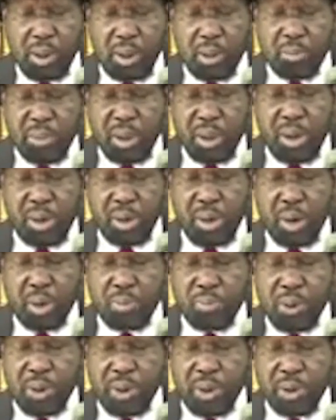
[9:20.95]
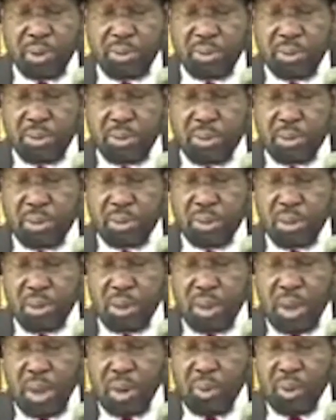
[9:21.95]
and may God bless
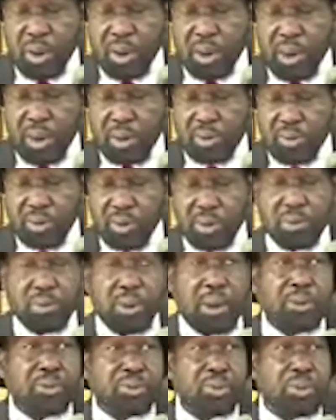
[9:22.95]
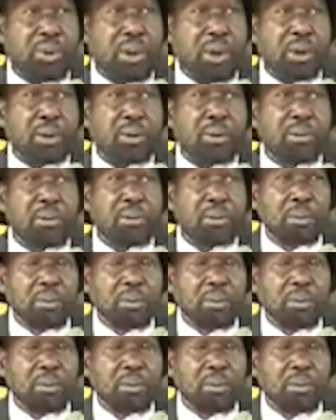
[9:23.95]
our country South Sudan.